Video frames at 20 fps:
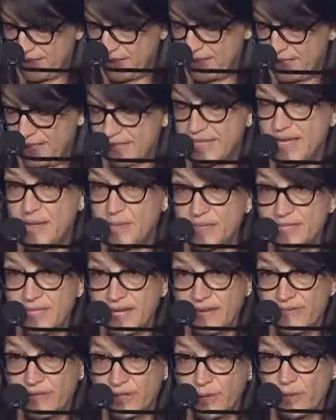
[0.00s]
His name is
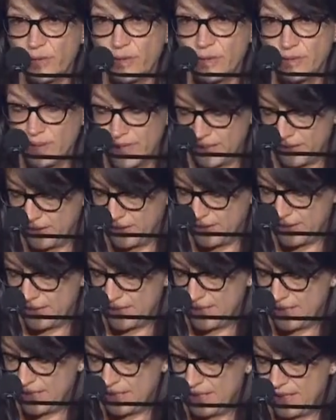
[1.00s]
David Cornwell,
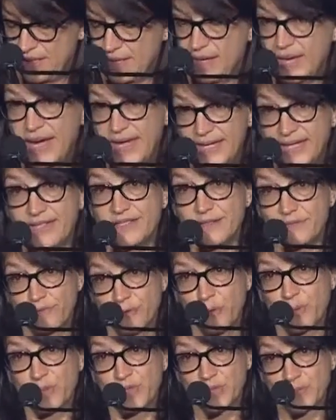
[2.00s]
and he's a
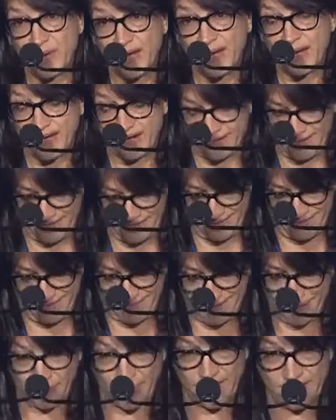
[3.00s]
former spy,
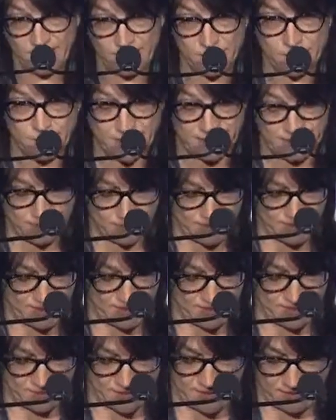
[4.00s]
so he knows what he's
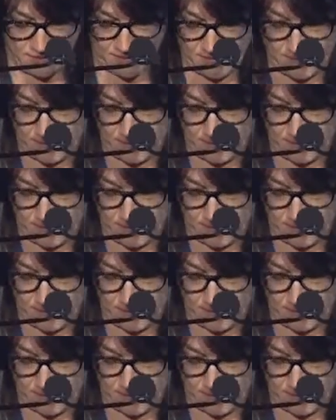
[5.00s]
writing about.